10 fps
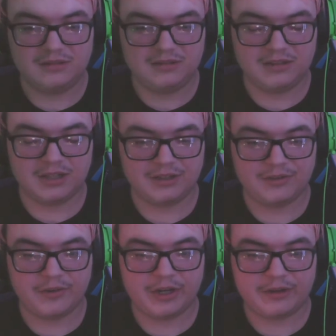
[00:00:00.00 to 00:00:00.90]
That's
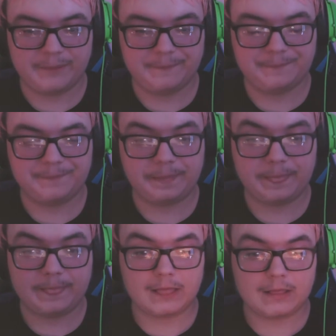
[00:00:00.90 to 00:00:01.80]
fake.
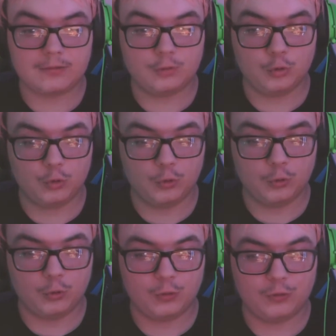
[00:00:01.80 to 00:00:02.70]
Ooh.